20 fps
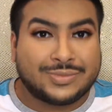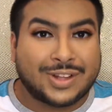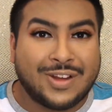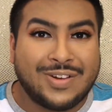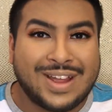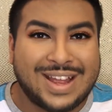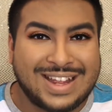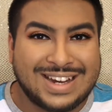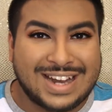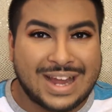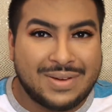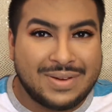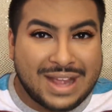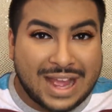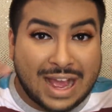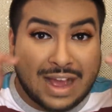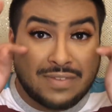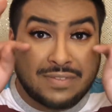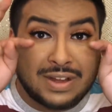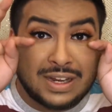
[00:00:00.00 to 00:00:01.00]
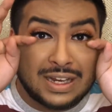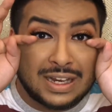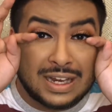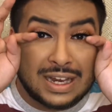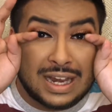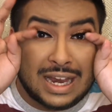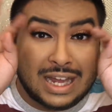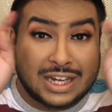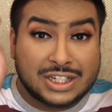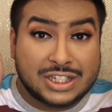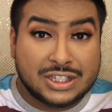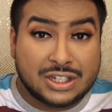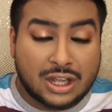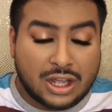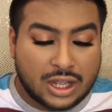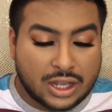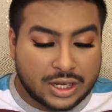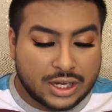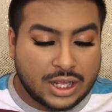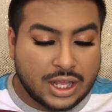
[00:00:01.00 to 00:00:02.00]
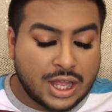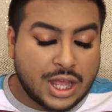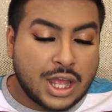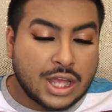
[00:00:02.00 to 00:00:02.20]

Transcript: Okay, now we have lashes on.